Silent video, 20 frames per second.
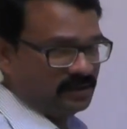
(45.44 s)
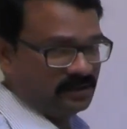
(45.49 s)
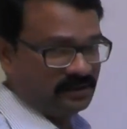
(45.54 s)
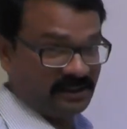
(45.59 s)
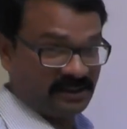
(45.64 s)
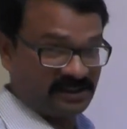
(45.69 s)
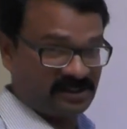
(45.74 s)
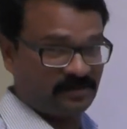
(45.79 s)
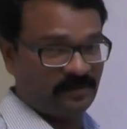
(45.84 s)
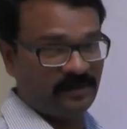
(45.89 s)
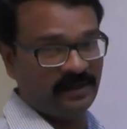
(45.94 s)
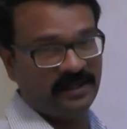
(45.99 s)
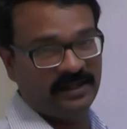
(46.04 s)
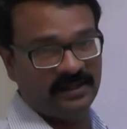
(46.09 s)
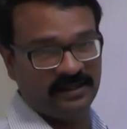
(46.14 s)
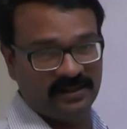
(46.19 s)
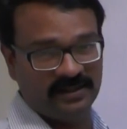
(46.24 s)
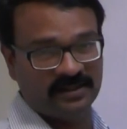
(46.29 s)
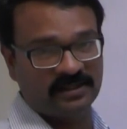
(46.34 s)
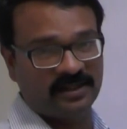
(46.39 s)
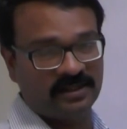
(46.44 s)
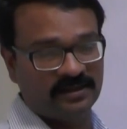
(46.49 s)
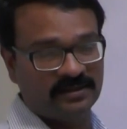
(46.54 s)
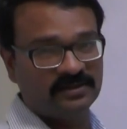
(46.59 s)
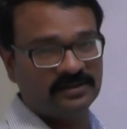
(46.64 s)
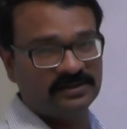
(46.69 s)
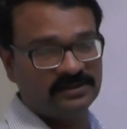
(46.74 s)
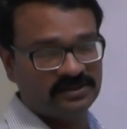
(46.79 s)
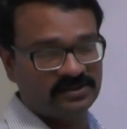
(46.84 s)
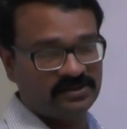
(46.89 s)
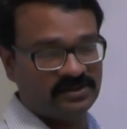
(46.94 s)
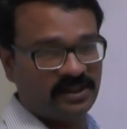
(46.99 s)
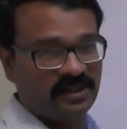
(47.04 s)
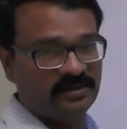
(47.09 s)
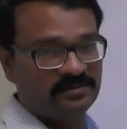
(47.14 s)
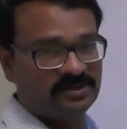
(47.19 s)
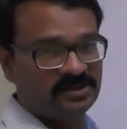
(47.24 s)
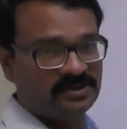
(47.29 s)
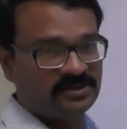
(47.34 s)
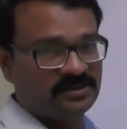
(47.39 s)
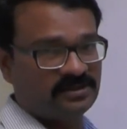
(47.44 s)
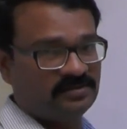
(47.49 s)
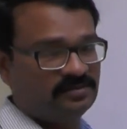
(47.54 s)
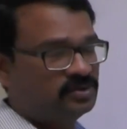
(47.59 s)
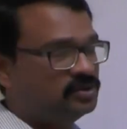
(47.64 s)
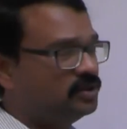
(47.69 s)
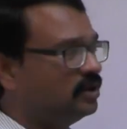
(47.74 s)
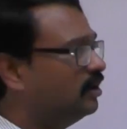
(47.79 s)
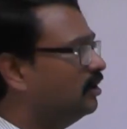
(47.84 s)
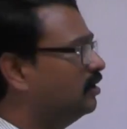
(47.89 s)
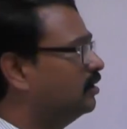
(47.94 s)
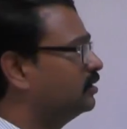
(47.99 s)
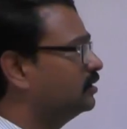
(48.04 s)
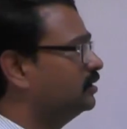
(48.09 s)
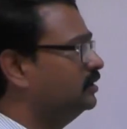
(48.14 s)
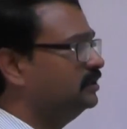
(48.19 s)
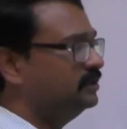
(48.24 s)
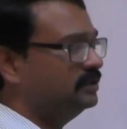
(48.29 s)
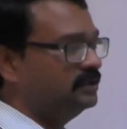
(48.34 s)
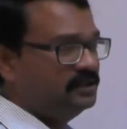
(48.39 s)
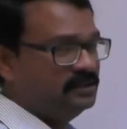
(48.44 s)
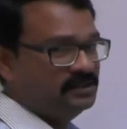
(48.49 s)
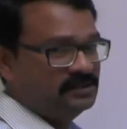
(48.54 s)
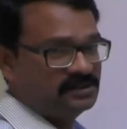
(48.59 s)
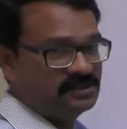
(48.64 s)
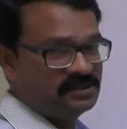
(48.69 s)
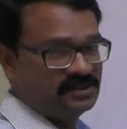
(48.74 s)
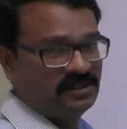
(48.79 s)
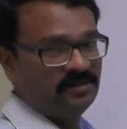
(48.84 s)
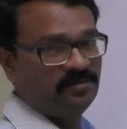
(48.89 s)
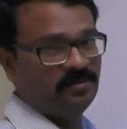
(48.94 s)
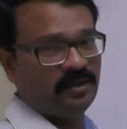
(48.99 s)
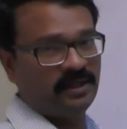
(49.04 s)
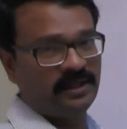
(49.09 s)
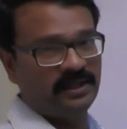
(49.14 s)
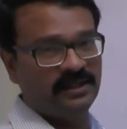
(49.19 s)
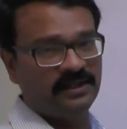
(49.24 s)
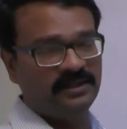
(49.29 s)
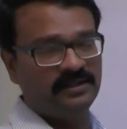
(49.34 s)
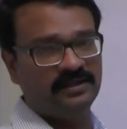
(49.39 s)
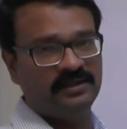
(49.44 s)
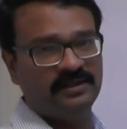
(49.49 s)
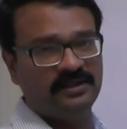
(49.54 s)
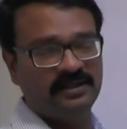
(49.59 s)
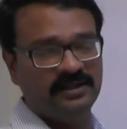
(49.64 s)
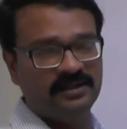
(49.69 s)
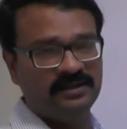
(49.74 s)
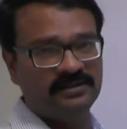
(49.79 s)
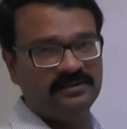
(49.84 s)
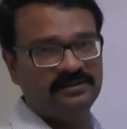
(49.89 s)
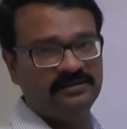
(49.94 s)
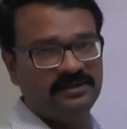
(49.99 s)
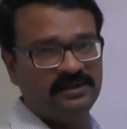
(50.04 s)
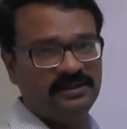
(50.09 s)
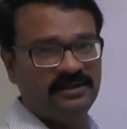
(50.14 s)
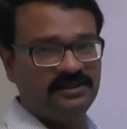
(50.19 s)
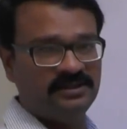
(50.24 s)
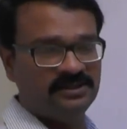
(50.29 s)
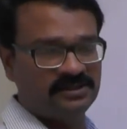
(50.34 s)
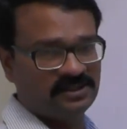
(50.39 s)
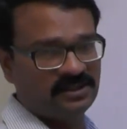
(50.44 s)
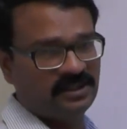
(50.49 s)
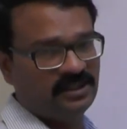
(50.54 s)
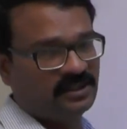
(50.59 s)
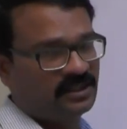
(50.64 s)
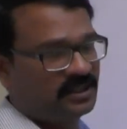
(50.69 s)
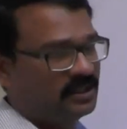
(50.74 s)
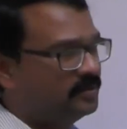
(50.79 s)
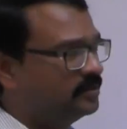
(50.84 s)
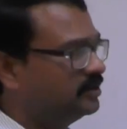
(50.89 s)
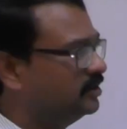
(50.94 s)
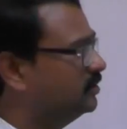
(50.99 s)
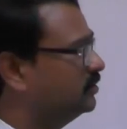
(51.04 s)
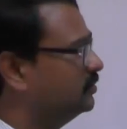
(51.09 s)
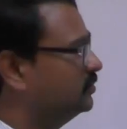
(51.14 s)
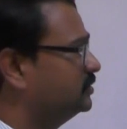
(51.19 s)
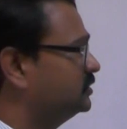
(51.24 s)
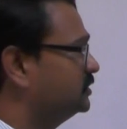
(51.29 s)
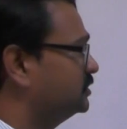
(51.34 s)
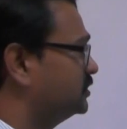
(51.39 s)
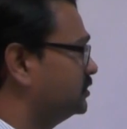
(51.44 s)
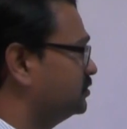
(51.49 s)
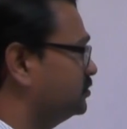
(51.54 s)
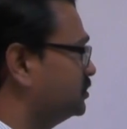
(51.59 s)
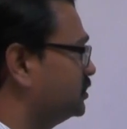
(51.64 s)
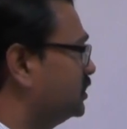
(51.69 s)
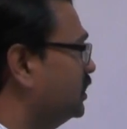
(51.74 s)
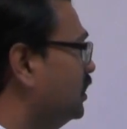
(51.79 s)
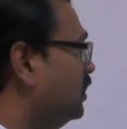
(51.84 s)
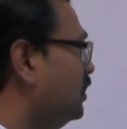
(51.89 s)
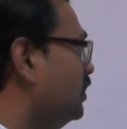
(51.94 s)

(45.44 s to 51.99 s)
S plane in continuous time systems or in the Z plane in the discrete time control systems.